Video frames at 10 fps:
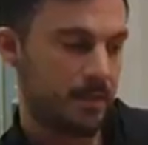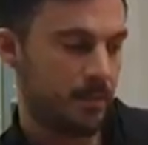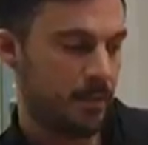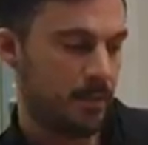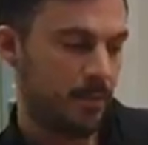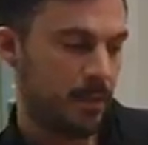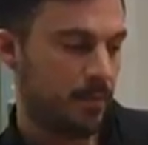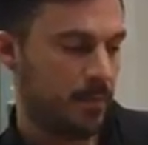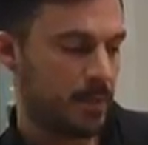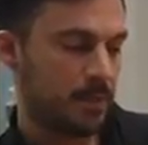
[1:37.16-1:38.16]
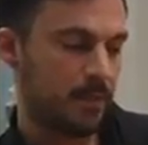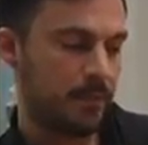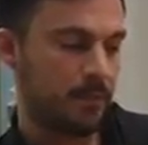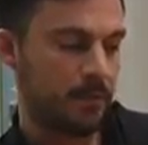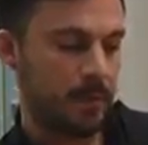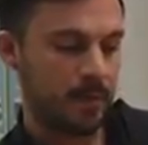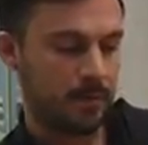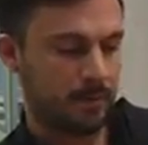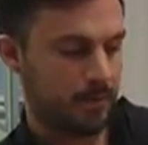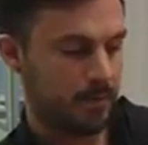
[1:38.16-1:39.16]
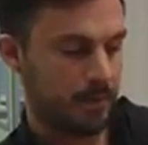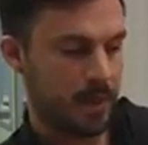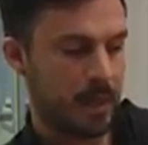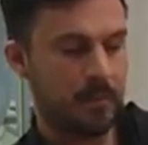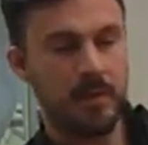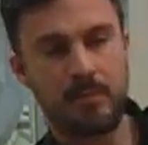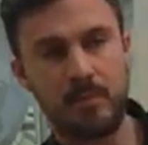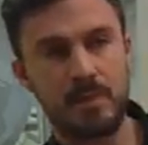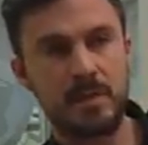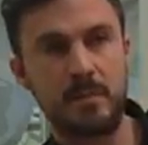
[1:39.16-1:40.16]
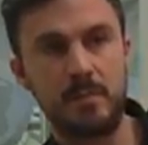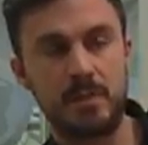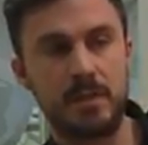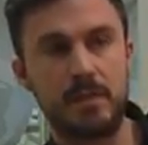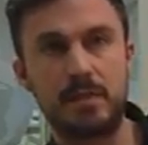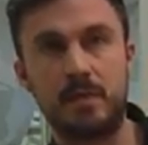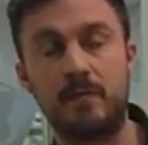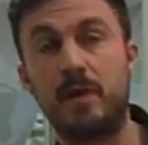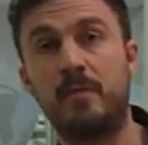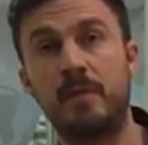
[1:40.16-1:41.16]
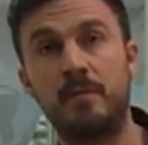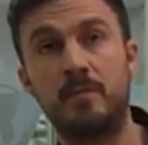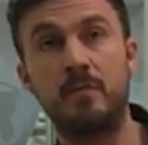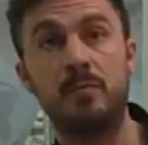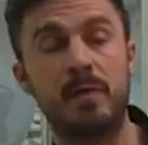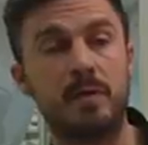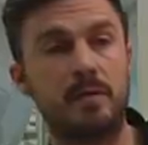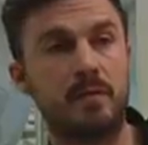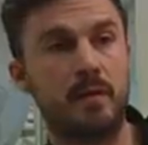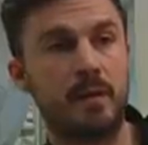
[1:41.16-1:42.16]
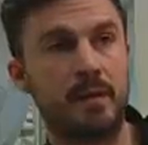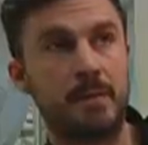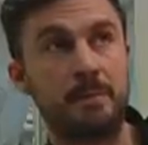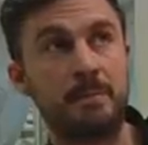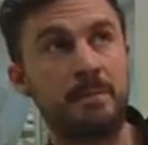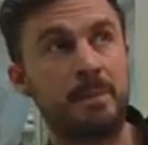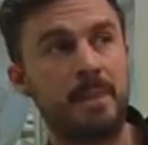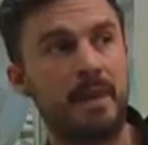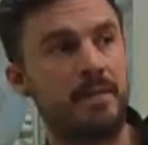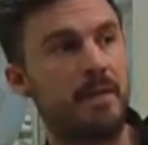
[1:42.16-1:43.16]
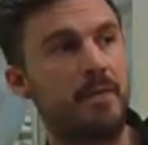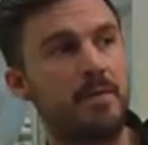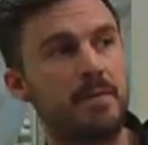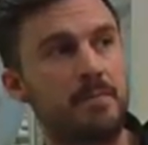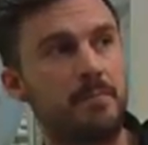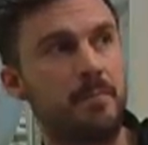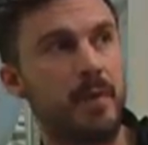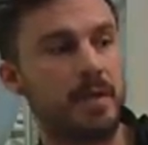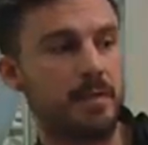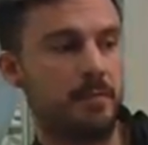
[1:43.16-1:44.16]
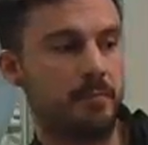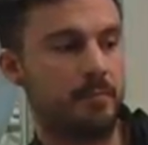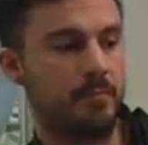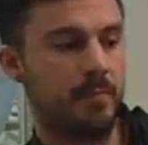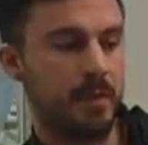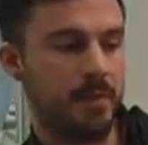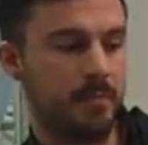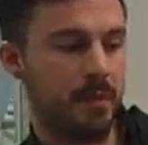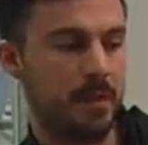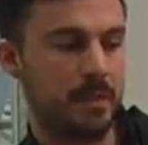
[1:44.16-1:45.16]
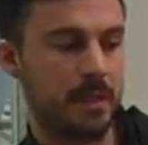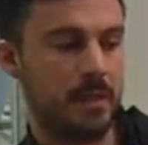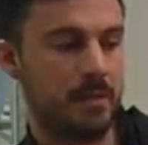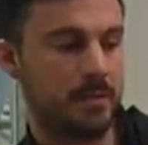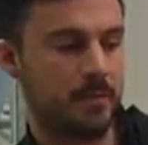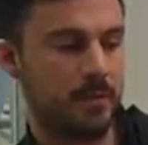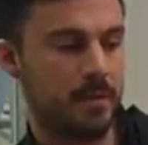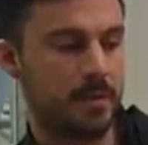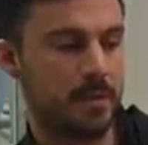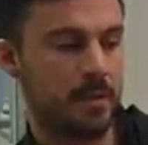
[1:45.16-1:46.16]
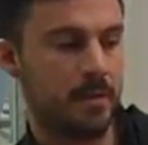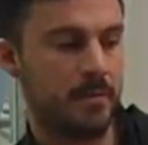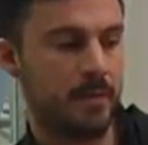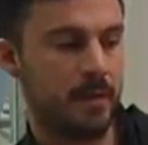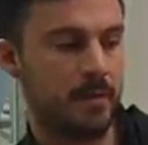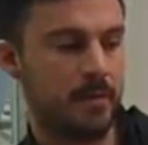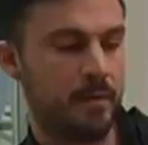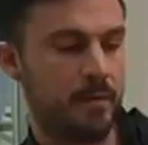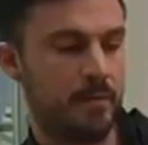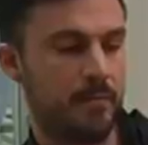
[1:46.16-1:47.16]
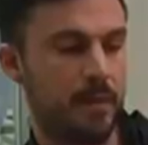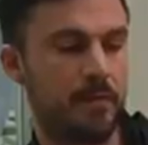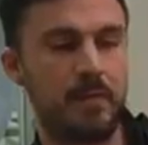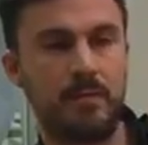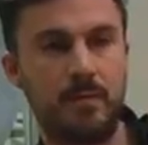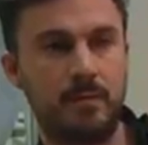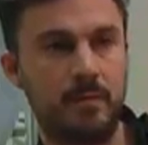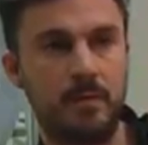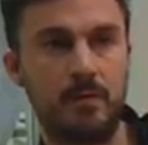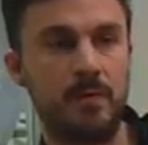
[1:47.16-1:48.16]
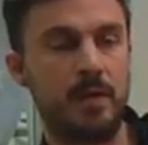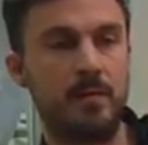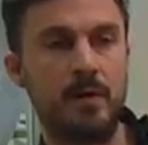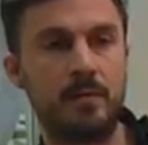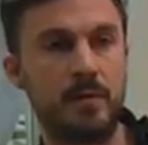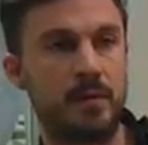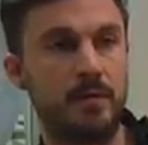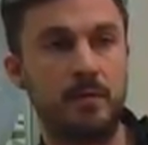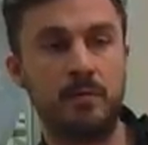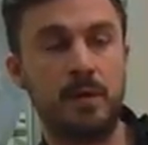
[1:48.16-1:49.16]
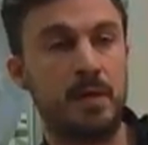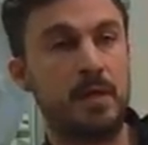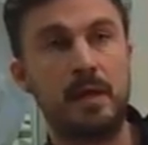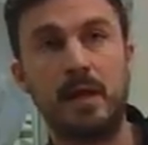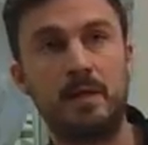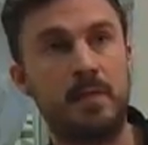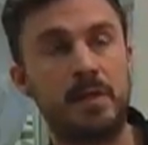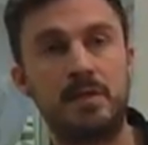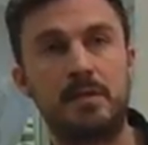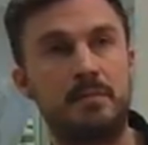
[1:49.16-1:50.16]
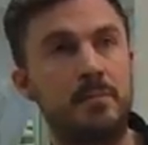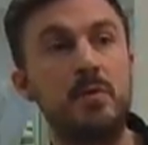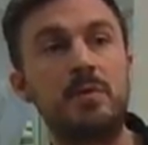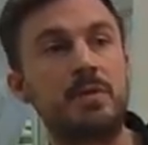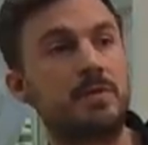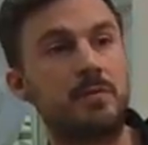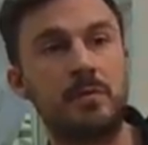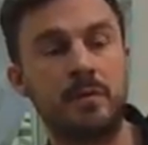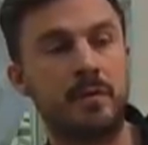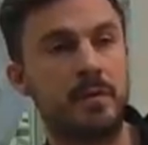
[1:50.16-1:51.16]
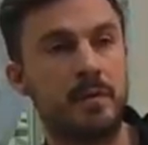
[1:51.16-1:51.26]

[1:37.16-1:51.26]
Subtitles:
So we start to talk about animate perception instead of animate movement, and that was actually big challenge for us, and nothing you can read about in, you know, animation books or